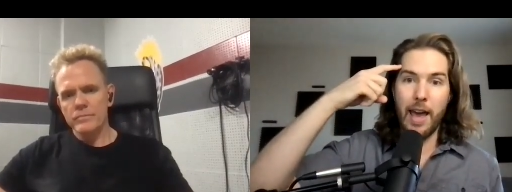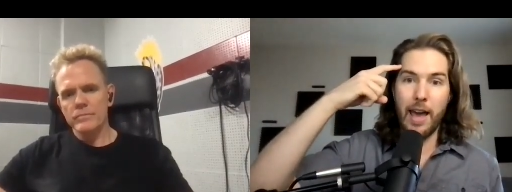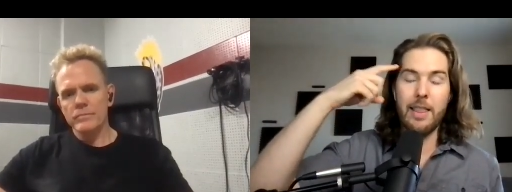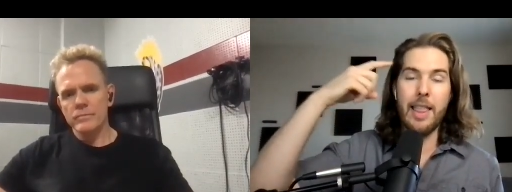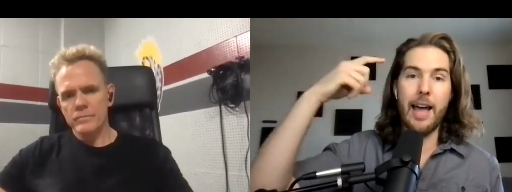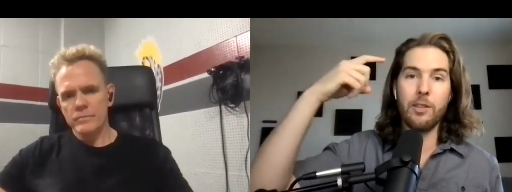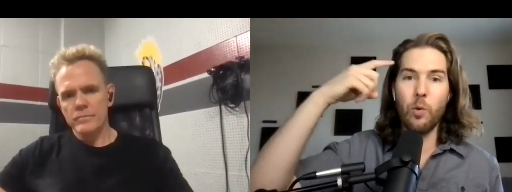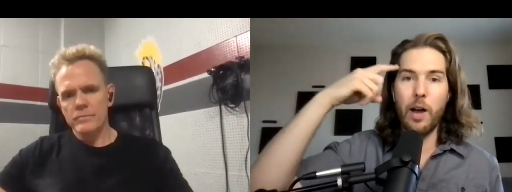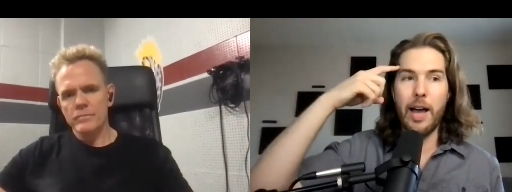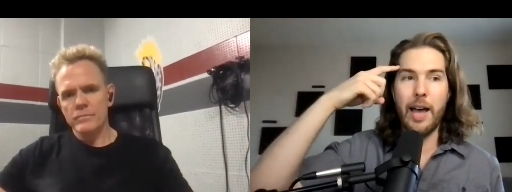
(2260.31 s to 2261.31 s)
Speaker 1: And that's
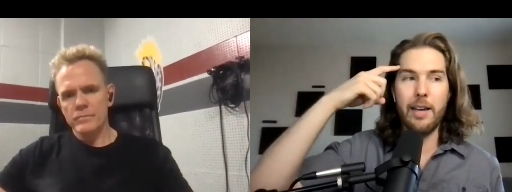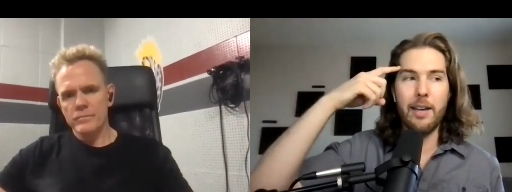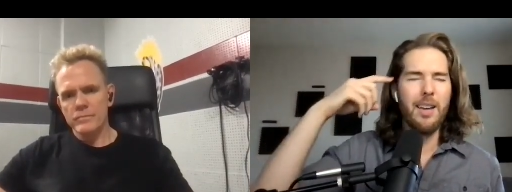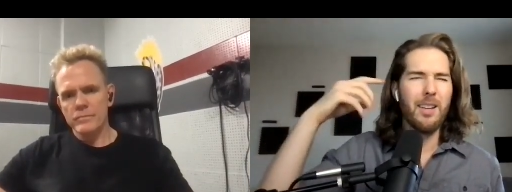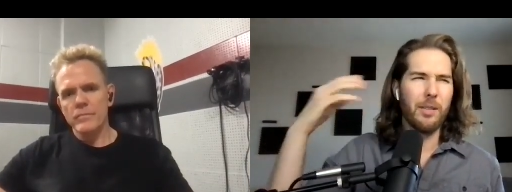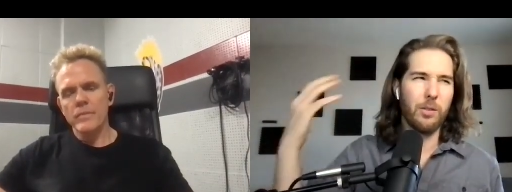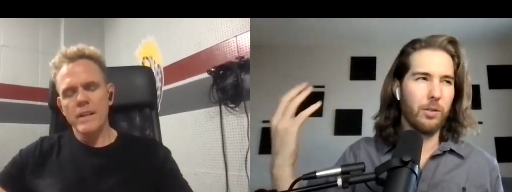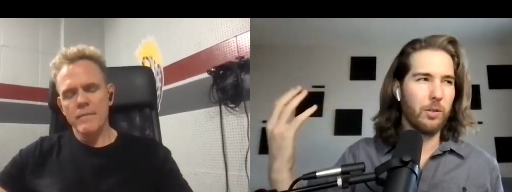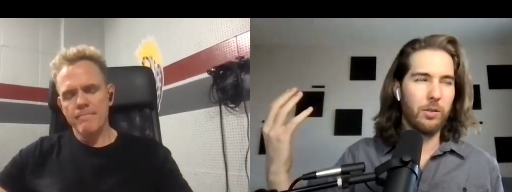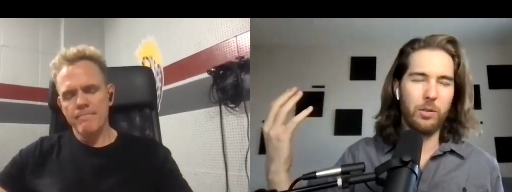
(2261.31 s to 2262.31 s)
why this is yep.
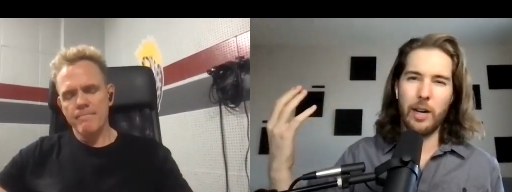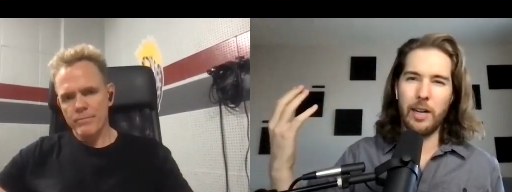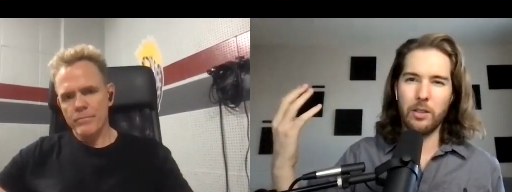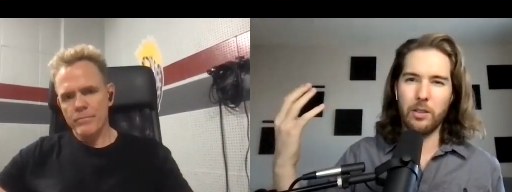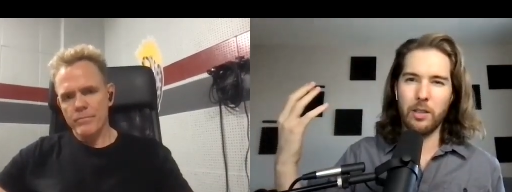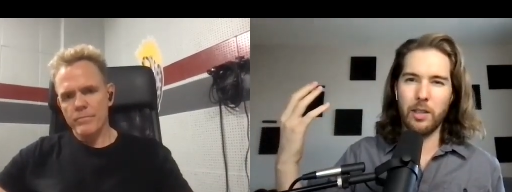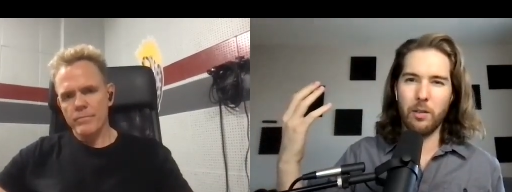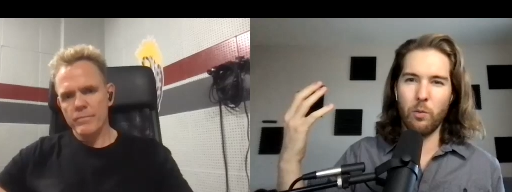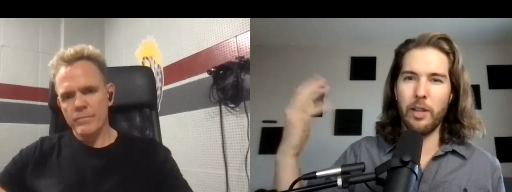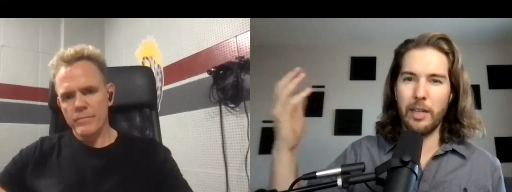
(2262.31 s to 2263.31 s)
strange to
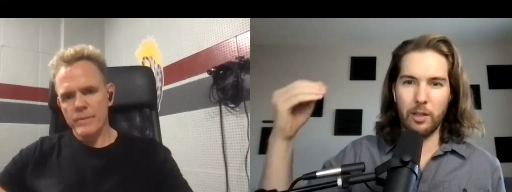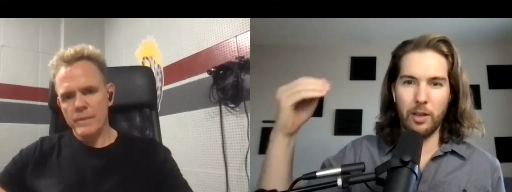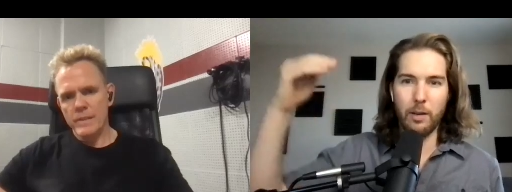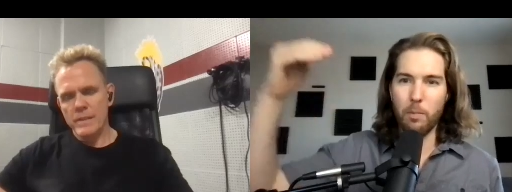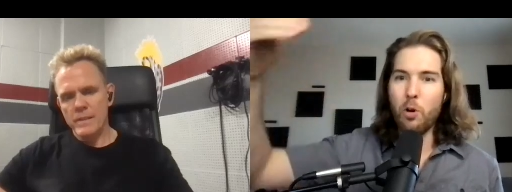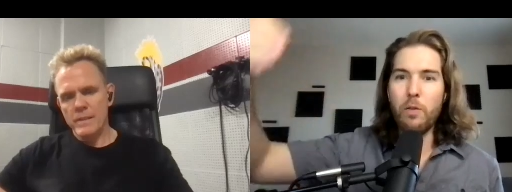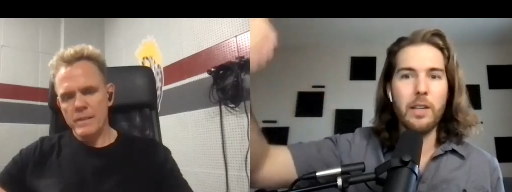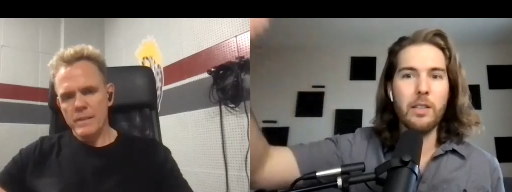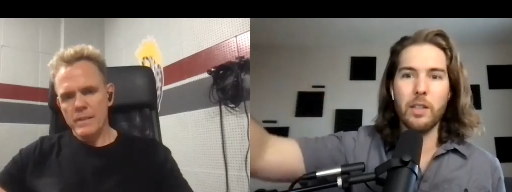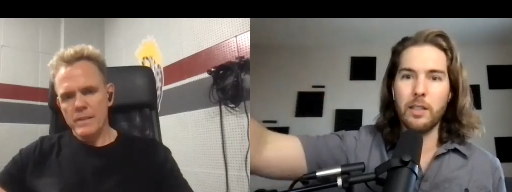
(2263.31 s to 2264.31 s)
relate to like
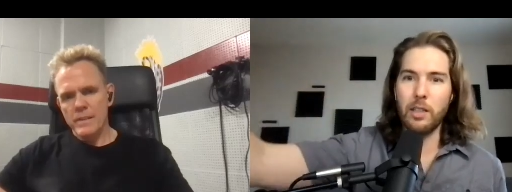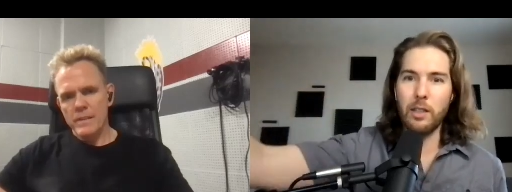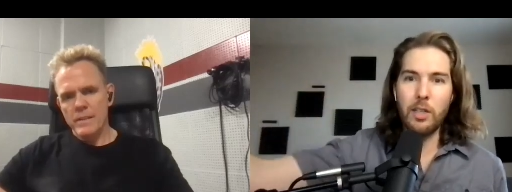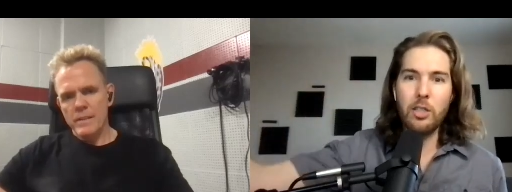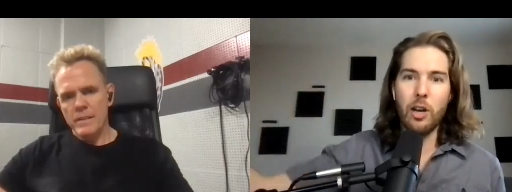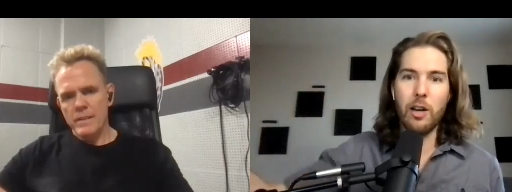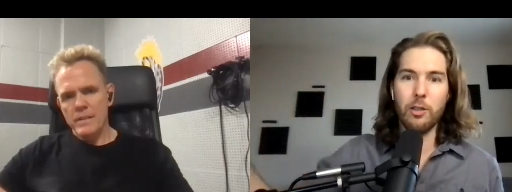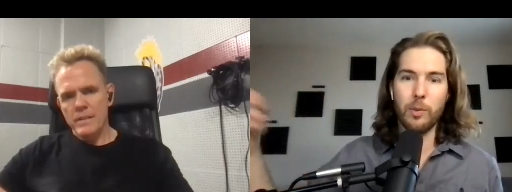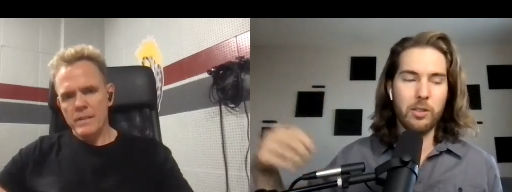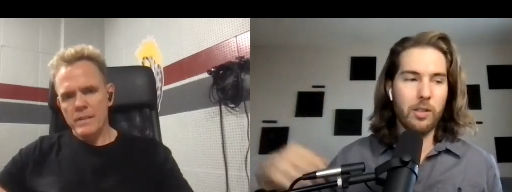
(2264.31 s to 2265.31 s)
movies and TV shows,
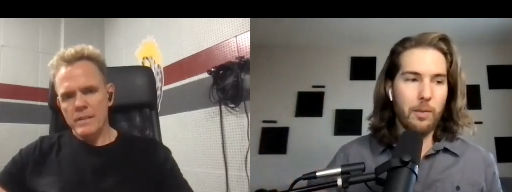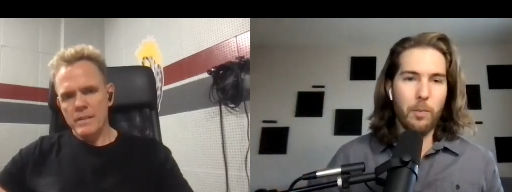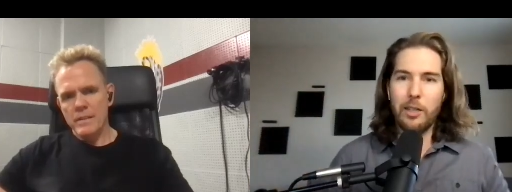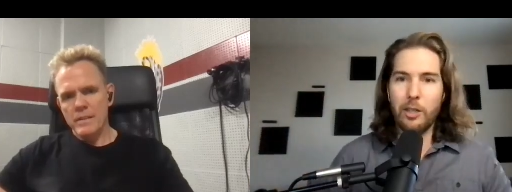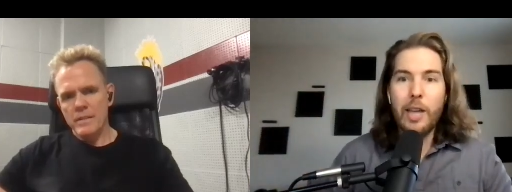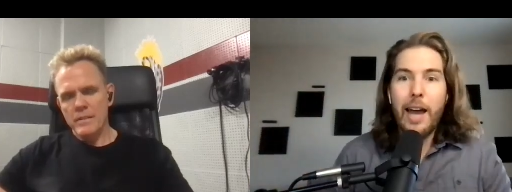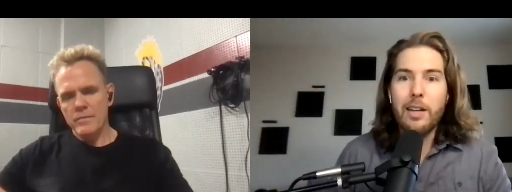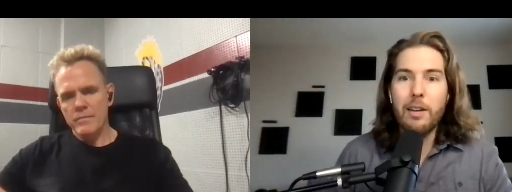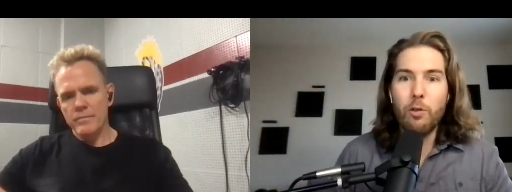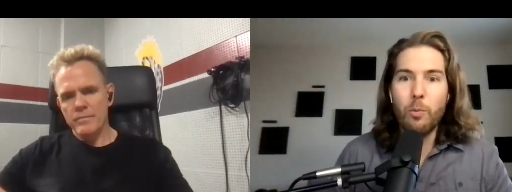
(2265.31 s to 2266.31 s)
but a
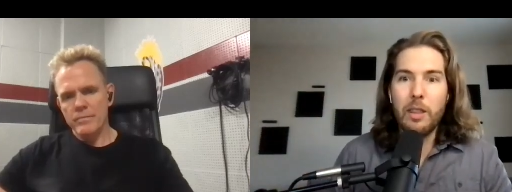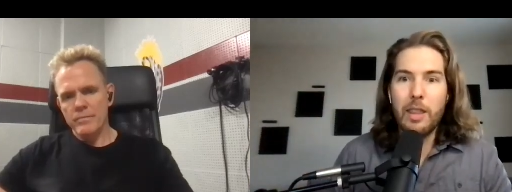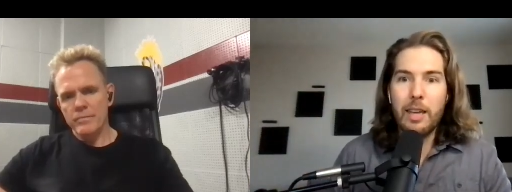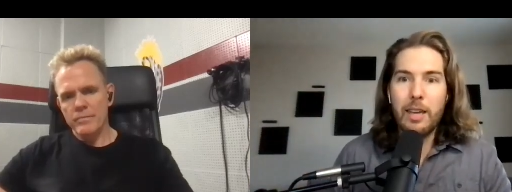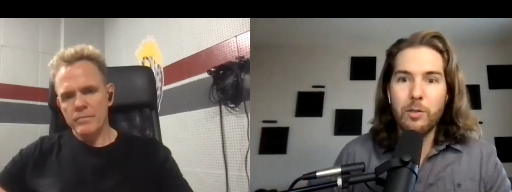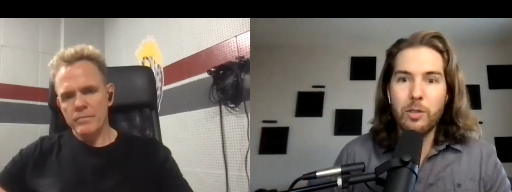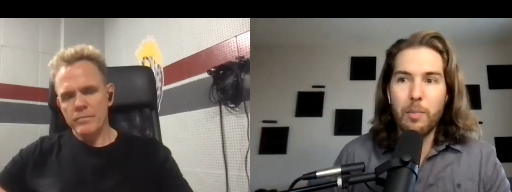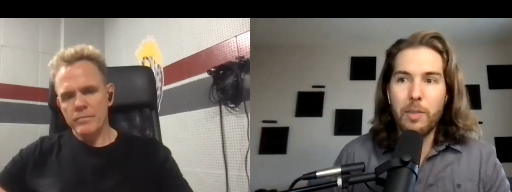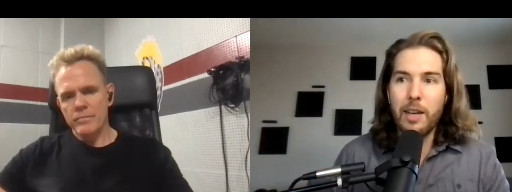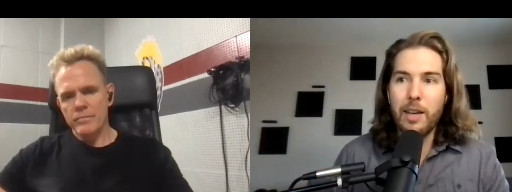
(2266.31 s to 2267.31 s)
detective will be thinking of
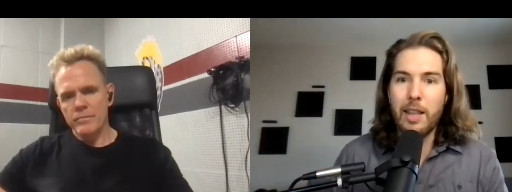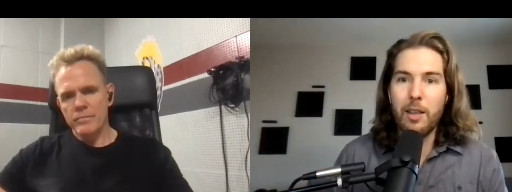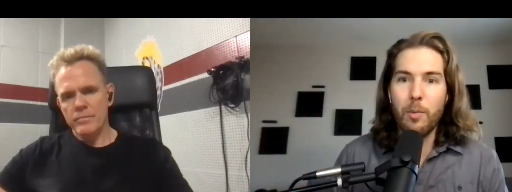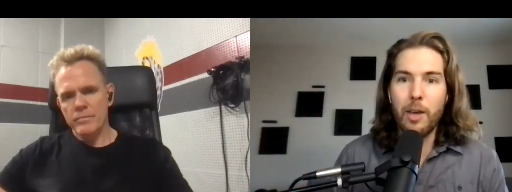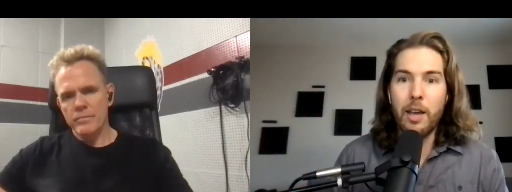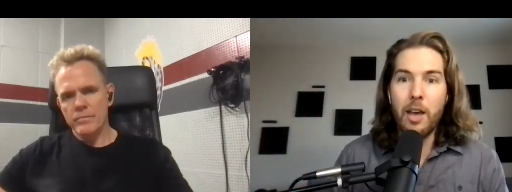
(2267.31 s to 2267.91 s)
something and then they'll be like,